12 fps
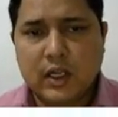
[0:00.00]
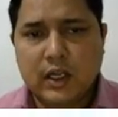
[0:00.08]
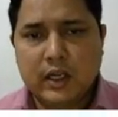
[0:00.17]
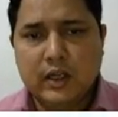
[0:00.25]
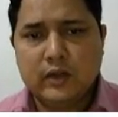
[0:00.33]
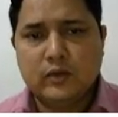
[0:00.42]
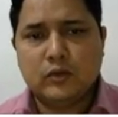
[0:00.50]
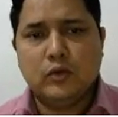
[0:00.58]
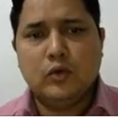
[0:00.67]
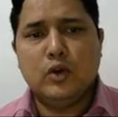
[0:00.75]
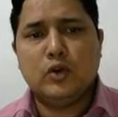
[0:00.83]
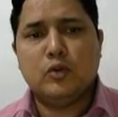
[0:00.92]
He is
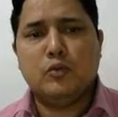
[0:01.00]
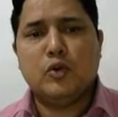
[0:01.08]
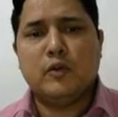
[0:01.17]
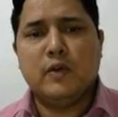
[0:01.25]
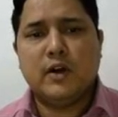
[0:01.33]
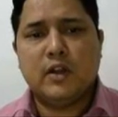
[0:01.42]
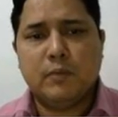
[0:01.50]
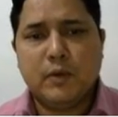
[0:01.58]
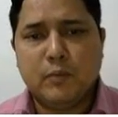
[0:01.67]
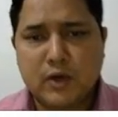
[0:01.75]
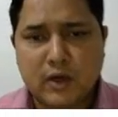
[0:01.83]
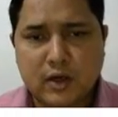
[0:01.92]
going to motivate the
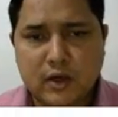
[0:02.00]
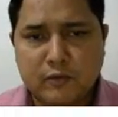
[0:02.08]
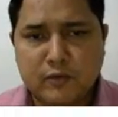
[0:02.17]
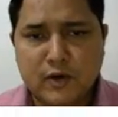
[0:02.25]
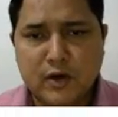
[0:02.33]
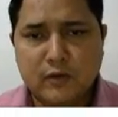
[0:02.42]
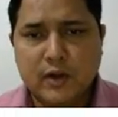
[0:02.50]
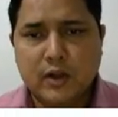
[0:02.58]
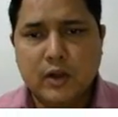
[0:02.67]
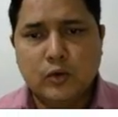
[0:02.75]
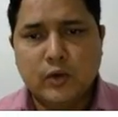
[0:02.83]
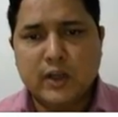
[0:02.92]
people in a different way
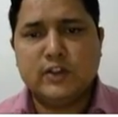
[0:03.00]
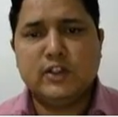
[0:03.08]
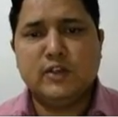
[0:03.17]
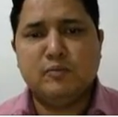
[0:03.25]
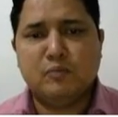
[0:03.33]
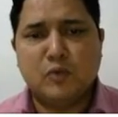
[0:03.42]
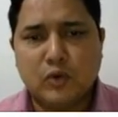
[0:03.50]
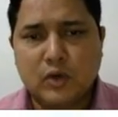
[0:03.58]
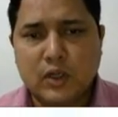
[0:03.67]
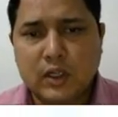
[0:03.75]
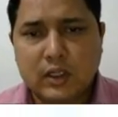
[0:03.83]
to achieve more.